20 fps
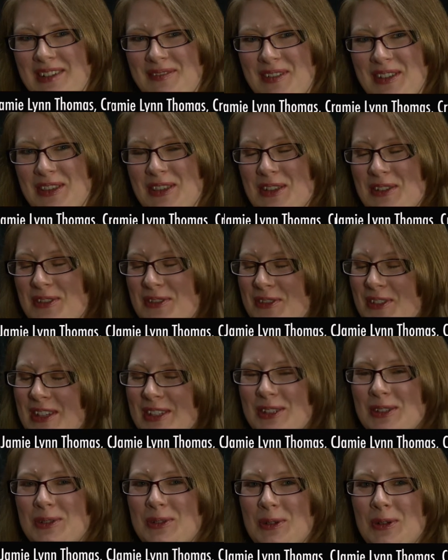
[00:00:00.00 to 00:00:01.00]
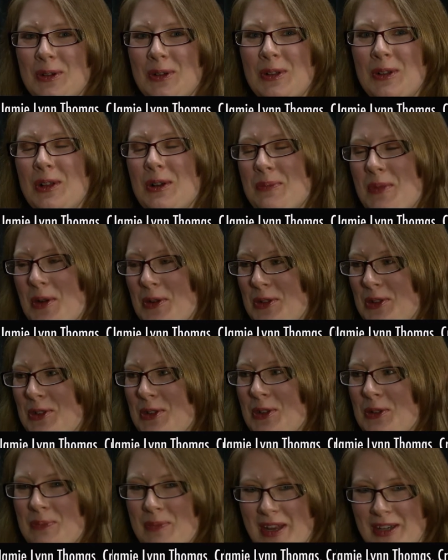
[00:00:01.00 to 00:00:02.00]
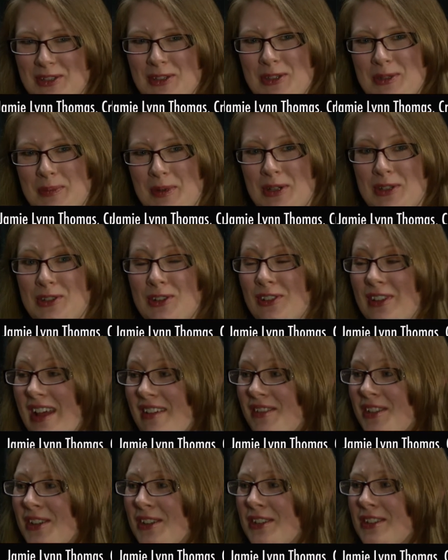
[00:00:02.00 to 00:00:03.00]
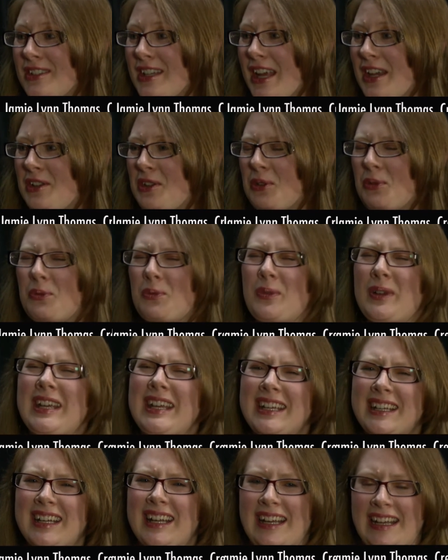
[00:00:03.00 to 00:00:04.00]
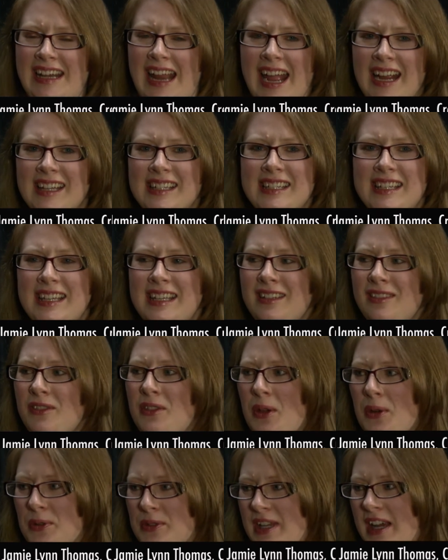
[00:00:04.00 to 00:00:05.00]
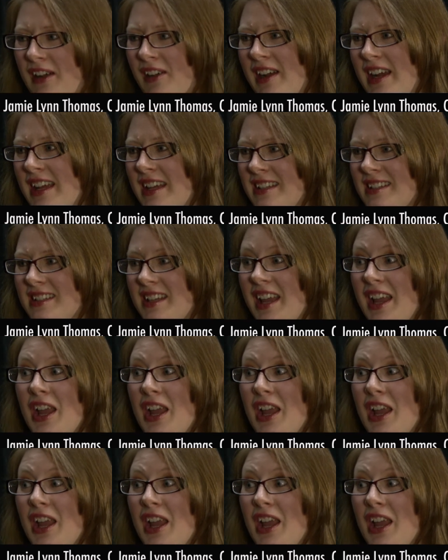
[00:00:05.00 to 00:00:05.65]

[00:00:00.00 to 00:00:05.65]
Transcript: with the physical, emotional, mental, spiritual levels and you're reconnecting those areas,